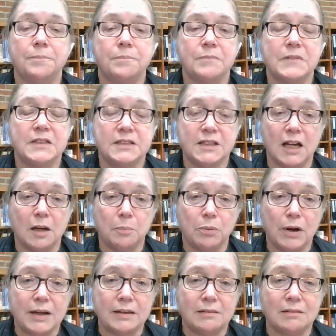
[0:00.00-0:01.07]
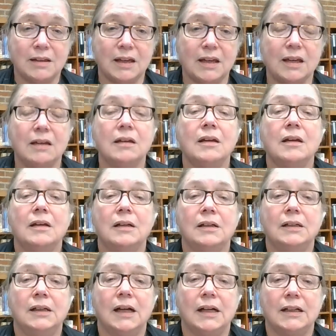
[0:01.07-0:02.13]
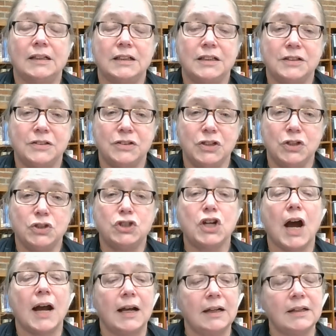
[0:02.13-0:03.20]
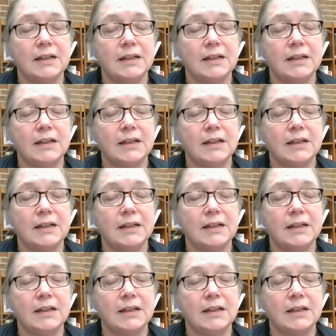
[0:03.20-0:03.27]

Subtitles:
celebrate the new child,